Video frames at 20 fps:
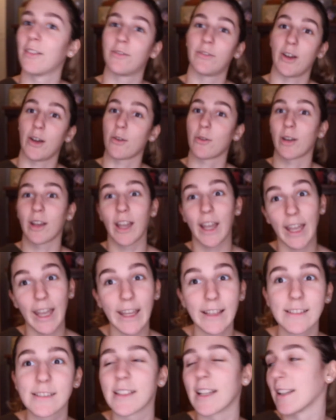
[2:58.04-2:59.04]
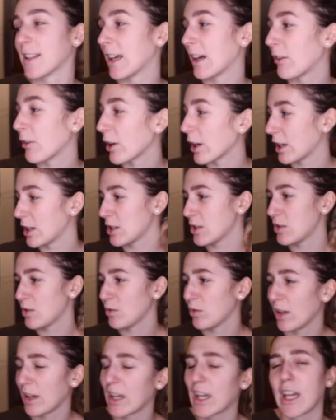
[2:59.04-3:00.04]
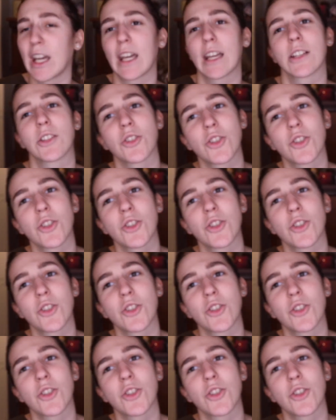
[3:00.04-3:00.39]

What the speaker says: focus. I think we're gonna do like a